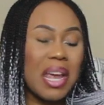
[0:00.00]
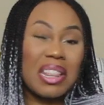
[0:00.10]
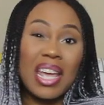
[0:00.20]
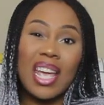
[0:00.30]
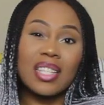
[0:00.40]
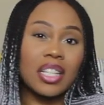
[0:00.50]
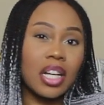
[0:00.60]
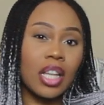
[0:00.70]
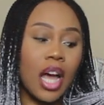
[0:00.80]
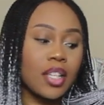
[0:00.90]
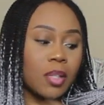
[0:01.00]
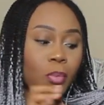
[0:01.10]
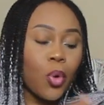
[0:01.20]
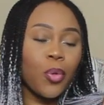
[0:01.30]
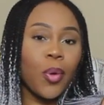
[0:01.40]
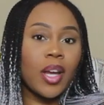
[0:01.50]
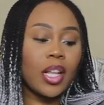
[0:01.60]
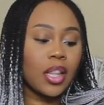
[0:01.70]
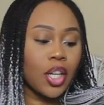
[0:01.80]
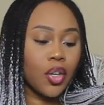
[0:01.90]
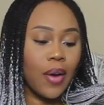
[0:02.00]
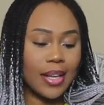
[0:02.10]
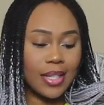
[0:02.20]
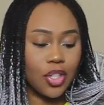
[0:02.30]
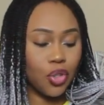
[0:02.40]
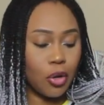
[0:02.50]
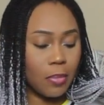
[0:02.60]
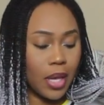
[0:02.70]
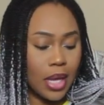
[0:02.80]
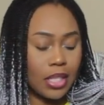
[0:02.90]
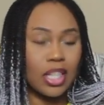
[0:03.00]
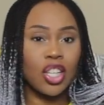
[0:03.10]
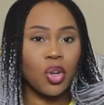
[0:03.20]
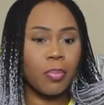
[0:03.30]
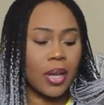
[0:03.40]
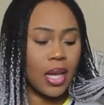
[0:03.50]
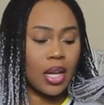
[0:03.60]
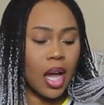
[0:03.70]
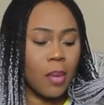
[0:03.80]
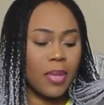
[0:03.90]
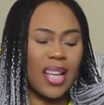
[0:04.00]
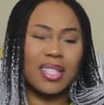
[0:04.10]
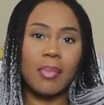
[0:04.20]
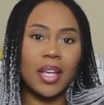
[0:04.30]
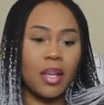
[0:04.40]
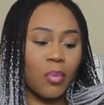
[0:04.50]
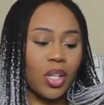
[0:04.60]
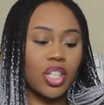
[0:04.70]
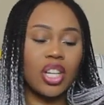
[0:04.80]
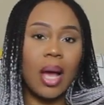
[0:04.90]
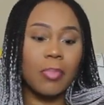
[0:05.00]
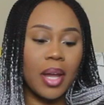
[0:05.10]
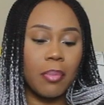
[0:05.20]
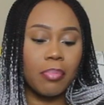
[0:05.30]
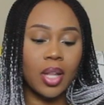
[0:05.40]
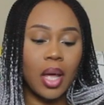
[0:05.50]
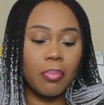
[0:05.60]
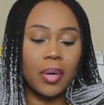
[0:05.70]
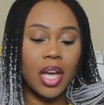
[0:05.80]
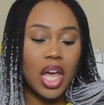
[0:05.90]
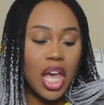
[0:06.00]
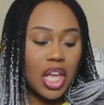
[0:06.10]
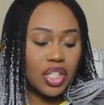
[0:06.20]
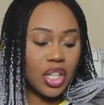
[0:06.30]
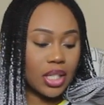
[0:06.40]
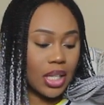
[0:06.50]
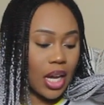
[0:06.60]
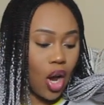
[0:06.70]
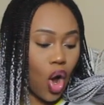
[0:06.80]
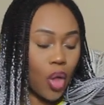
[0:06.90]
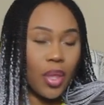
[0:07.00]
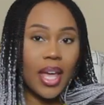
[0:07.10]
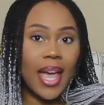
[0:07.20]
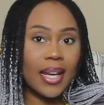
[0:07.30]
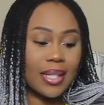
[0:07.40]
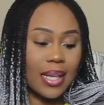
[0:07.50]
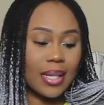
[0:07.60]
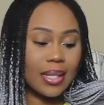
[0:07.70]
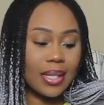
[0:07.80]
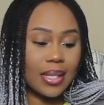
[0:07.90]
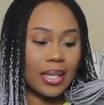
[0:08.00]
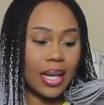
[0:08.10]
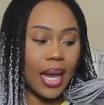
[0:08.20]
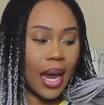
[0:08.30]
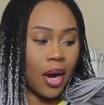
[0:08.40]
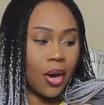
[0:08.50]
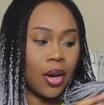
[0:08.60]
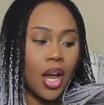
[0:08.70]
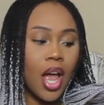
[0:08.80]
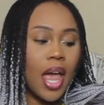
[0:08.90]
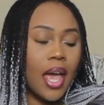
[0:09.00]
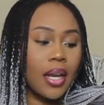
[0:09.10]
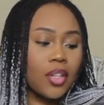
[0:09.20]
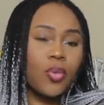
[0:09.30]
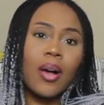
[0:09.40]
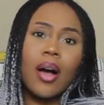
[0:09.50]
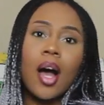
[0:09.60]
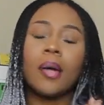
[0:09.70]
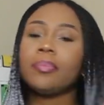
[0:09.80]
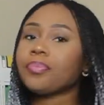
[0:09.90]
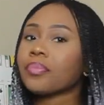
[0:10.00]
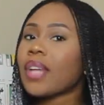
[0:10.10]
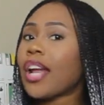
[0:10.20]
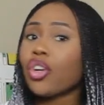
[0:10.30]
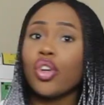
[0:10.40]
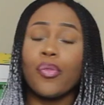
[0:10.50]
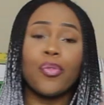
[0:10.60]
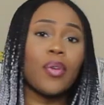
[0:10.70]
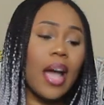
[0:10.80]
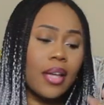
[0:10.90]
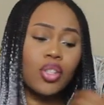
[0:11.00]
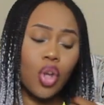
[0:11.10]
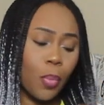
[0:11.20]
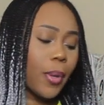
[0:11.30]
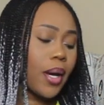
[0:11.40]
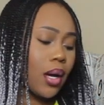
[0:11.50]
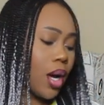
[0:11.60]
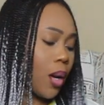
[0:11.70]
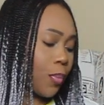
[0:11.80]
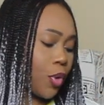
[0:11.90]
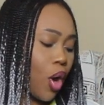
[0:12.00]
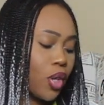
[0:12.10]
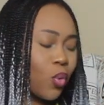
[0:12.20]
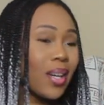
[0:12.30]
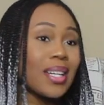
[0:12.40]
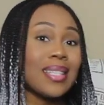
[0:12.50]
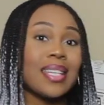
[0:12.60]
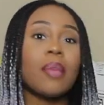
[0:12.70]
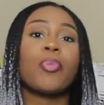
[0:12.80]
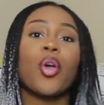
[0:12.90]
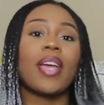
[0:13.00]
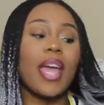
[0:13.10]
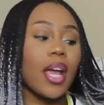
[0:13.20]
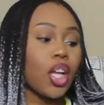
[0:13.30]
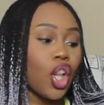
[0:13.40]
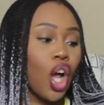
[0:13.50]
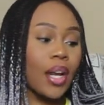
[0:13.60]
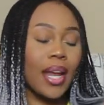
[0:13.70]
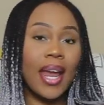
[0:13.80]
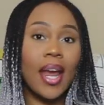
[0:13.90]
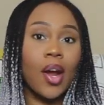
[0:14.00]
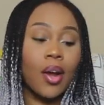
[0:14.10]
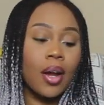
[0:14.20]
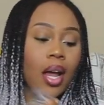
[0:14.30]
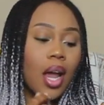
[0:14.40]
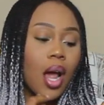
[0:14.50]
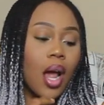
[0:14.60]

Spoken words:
make the ends look a lot smoother and cleaner. I did trim the ends a little bit, not to make them really choppy and blunt, but just to get all the excess hair. And as well, I don't know if you guys know, but you always want to dip your kinky long hair,